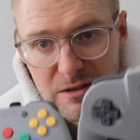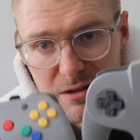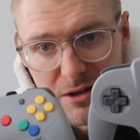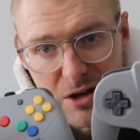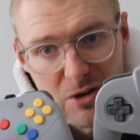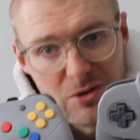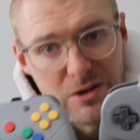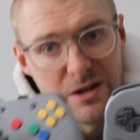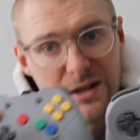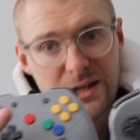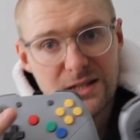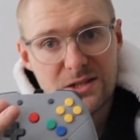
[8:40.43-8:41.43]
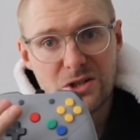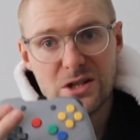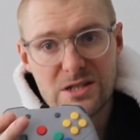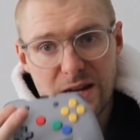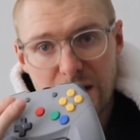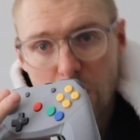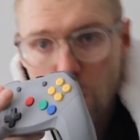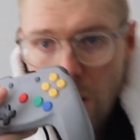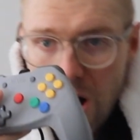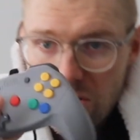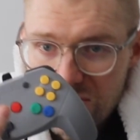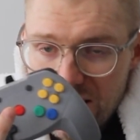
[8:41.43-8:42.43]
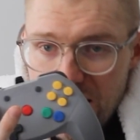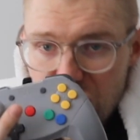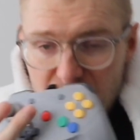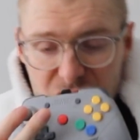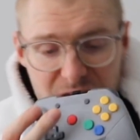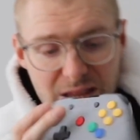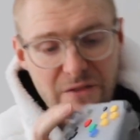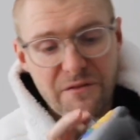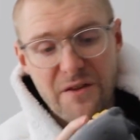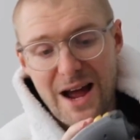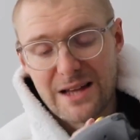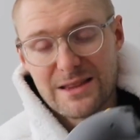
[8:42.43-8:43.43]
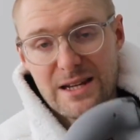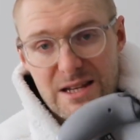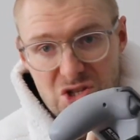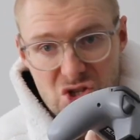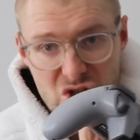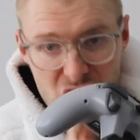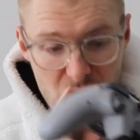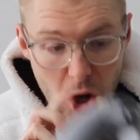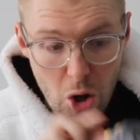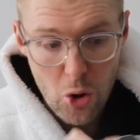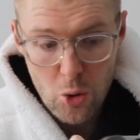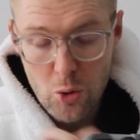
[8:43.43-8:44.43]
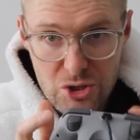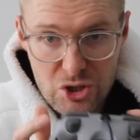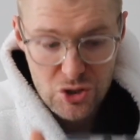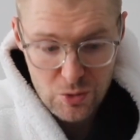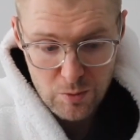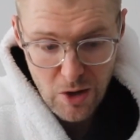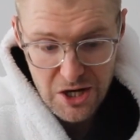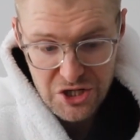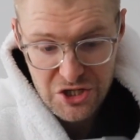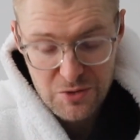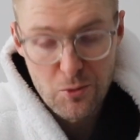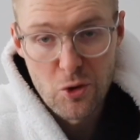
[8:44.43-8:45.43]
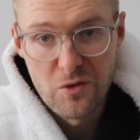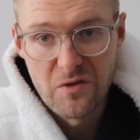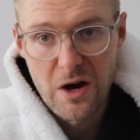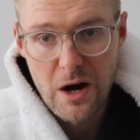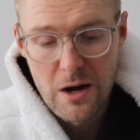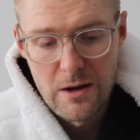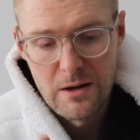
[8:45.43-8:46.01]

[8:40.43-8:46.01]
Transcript: You know, it's going to take a while to get used to the fact that it's so much smoother,